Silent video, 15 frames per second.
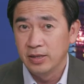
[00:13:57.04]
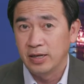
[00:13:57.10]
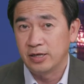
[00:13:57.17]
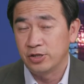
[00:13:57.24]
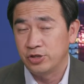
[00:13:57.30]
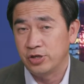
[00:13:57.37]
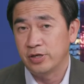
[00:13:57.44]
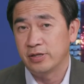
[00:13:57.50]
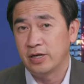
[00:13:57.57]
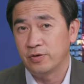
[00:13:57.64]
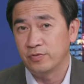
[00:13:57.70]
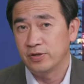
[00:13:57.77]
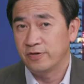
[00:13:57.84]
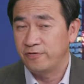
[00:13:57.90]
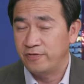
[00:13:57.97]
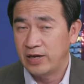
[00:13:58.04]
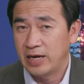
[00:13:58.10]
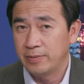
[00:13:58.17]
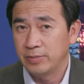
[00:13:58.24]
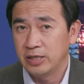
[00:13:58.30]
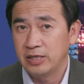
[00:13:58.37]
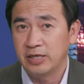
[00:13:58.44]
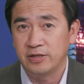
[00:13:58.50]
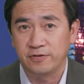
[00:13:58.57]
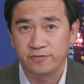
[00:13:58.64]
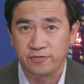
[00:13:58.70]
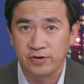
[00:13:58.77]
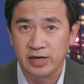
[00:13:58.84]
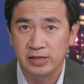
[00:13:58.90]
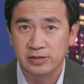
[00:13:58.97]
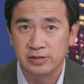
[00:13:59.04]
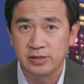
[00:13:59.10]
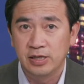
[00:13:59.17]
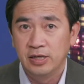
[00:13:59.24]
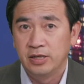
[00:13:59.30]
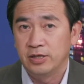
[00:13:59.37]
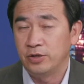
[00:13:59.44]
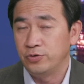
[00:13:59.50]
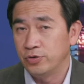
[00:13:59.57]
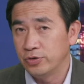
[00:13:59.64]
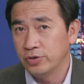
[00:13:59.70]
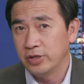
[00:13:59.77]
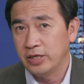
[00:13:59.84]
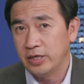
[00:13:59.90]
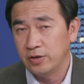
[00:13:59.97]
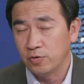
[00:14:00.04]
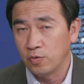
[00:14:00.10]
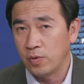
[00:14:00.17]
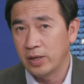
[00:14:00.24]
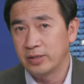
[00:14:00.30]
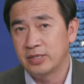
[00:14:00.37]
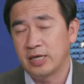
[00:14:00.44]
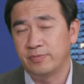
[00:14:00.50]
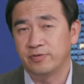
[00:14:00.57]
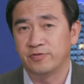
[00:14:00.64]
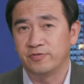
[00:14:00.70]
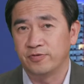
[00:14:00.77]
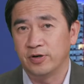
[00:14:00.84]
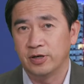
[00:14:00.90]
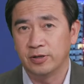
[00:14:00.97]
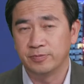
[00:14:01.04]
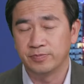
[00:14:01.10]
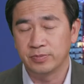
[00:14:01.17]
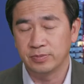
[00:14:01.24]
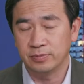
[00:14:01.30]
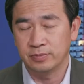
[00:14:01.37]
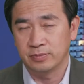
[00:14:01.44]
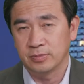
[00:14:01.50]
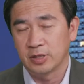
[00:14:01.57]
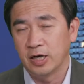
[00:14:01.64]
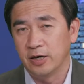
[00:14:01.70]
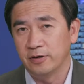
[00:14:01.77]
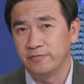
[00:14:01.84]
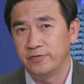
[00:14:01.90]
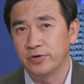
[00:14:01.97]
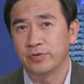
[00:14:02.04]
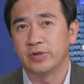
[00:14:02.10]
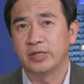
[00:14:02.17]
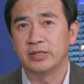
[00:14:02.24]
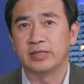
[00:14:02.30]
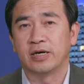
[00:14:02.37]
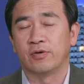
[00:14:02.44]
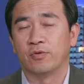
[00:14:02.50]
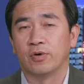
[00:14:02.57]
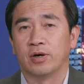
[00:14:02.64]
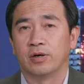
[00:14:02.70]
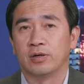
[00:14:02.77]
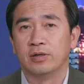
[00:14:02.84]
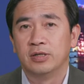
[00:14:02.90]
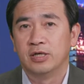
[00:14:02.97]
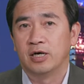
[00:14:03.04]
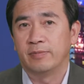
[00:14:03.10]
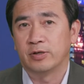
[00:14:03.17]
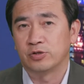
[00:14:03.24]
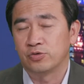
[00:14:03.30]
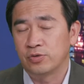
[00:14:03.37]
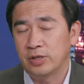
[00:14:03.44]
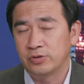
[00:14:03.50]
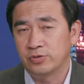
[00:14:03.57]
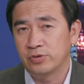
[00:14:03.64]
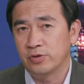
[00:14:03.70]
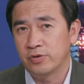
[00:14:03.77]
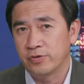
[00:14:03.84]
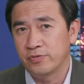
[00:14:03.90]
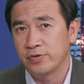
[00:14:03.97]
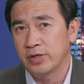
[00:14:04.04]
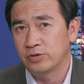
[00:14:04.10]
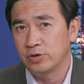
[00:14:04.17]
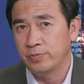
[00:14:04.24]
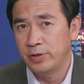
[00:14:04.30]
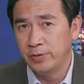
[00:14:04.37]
and share that with the family and the friends. And usually in one type of viewing, there were about 200 or 300